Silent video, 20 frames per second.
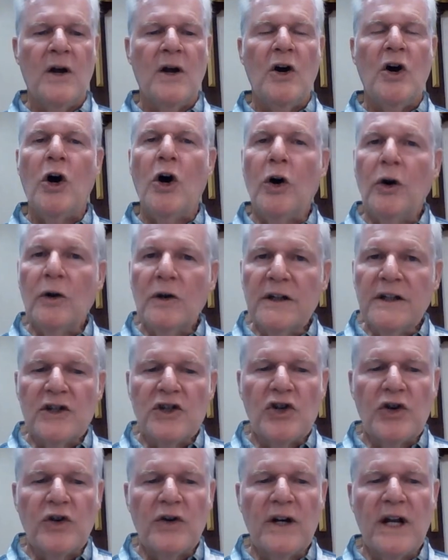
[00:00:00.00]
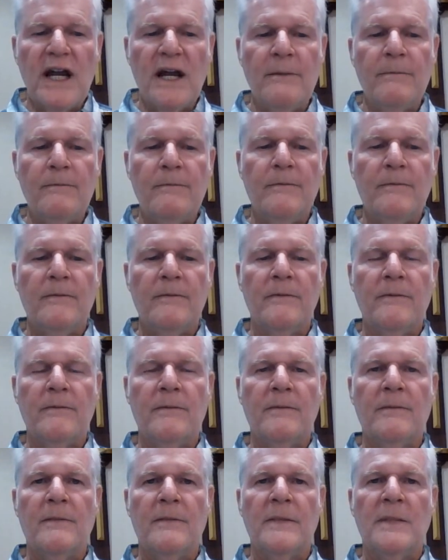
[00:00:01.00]
Holy is your name,
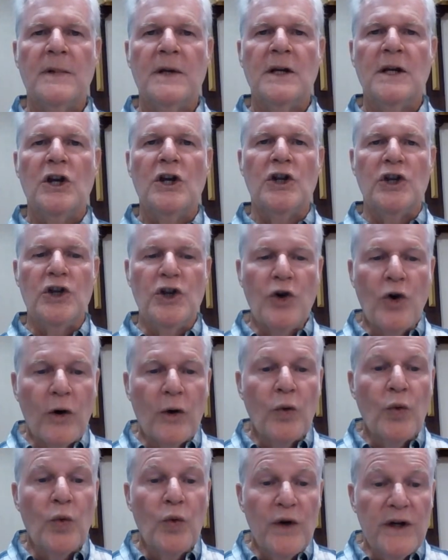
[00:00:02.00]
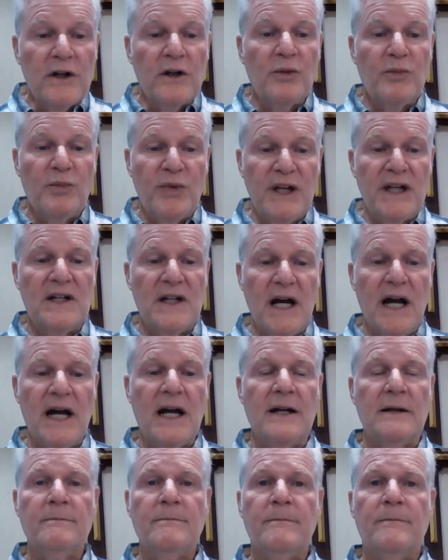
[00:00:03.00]
your will be
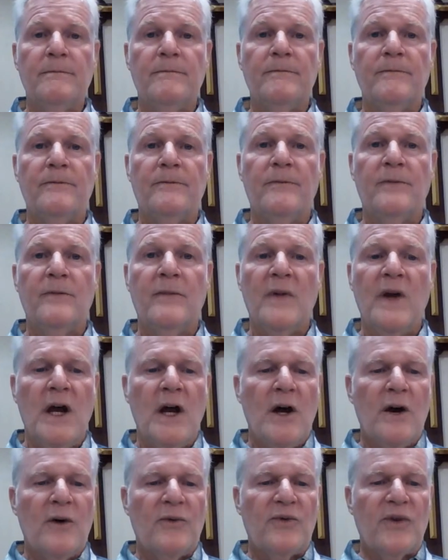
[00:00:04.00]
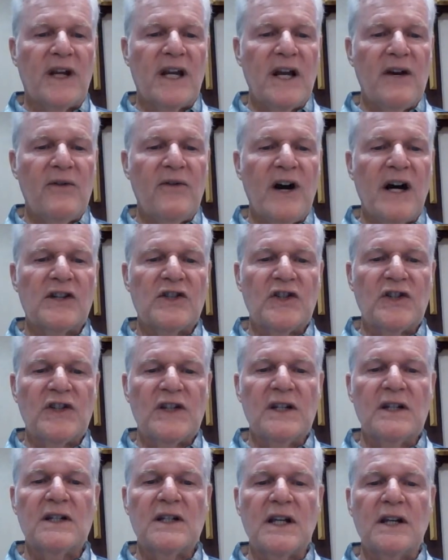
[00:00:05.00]
done. Forgive our
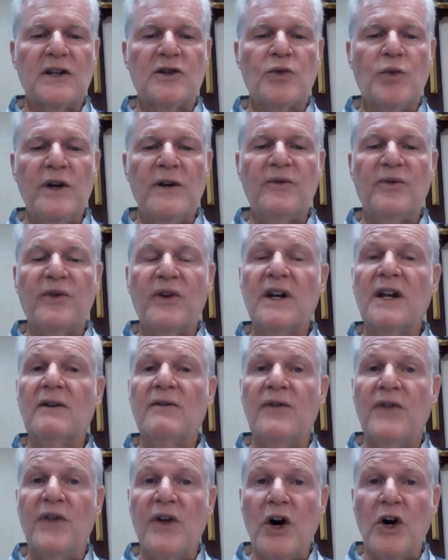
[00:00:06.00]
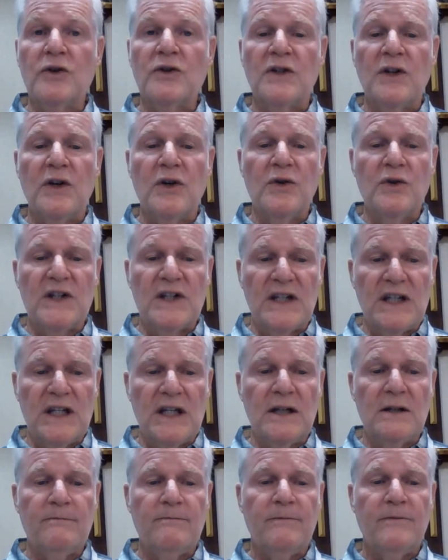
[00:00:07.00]
sins as we forgive those who
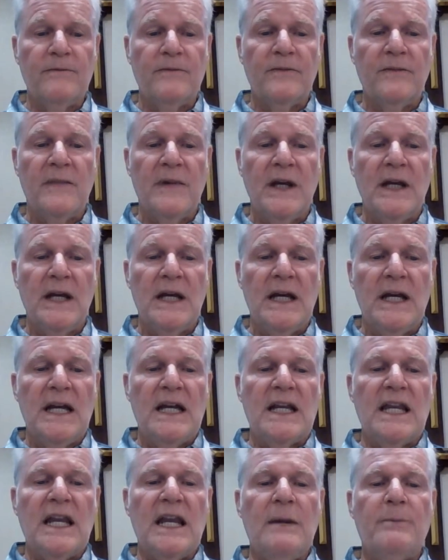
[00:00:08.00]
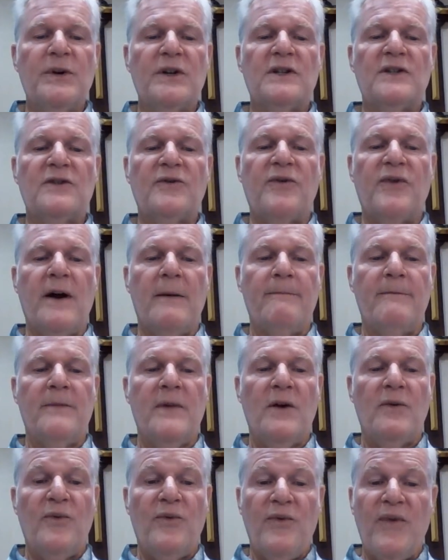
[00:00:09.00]
sin. Keep us from
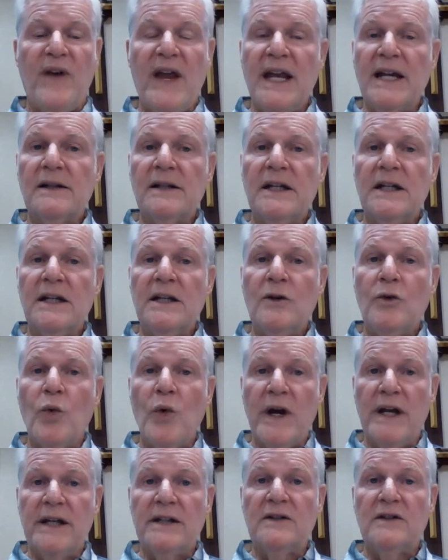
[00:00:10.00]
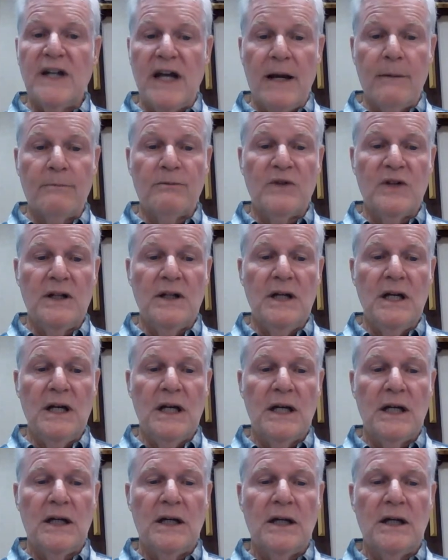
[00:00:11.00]
failing when tempted.
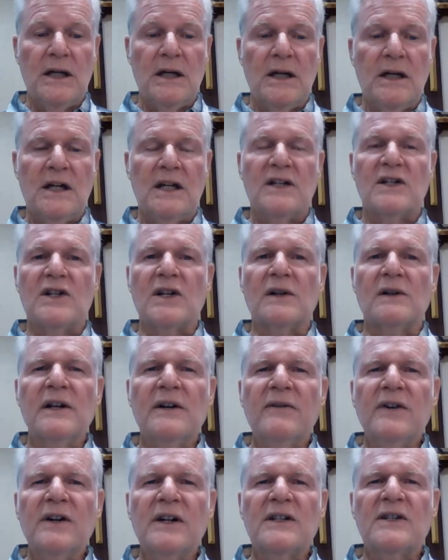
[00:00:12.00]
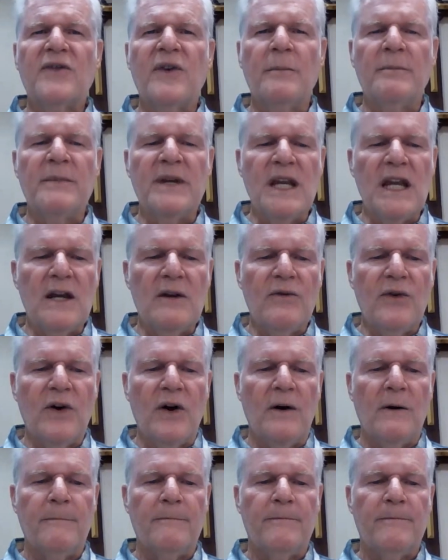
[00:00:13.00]
Deliver us from evil.